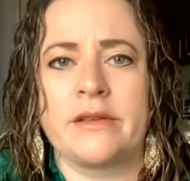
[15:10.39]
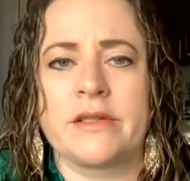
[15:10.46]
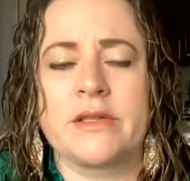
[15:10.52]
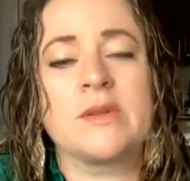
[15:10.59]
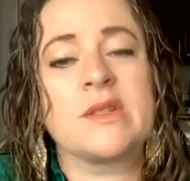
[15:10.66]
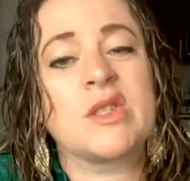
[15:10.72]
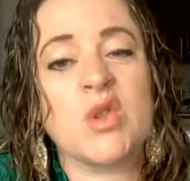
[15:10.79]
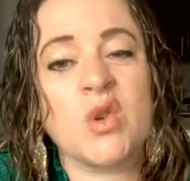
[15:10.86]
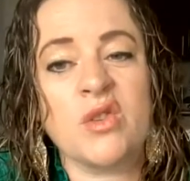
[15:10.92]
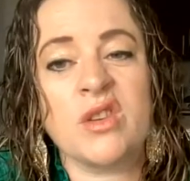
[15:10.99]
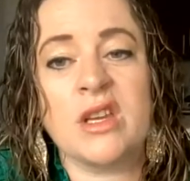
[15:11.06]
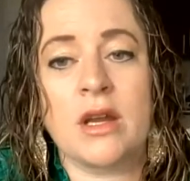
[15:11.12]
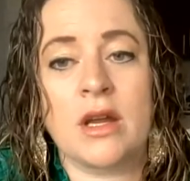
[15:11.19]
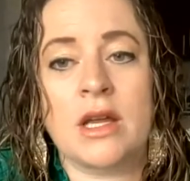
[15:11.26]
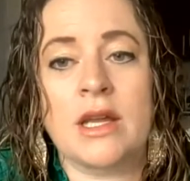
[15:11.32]
So it's certainly
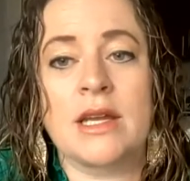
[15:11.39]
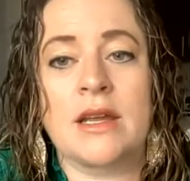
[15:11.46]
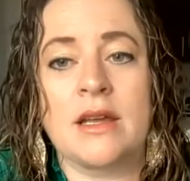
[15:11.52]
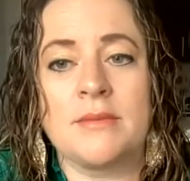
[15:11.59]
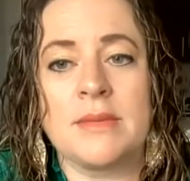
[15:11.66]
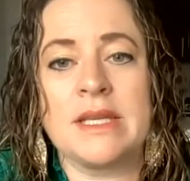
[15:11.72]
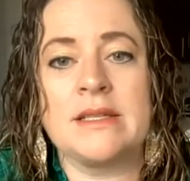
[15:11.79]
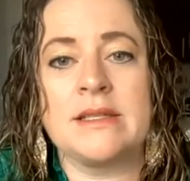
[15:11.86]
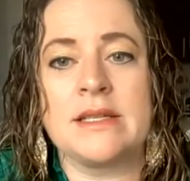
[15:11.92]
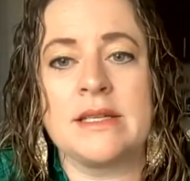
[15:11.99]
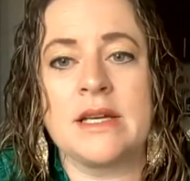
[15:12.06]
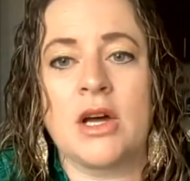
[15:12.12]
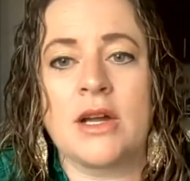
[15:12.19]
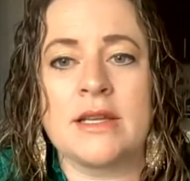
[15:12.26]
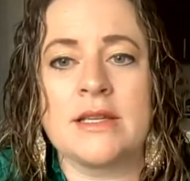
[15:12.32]
not going to come easy
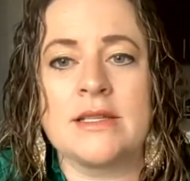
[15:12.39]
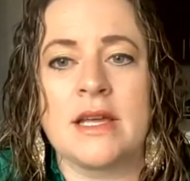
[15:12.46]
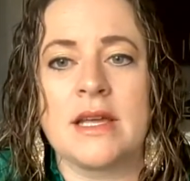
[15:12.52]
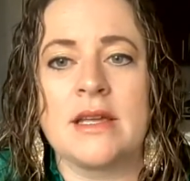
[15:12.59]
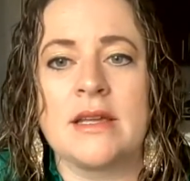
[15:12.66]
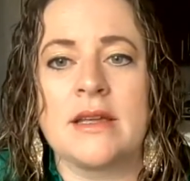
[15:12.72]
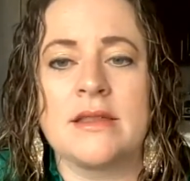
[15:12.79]
on a day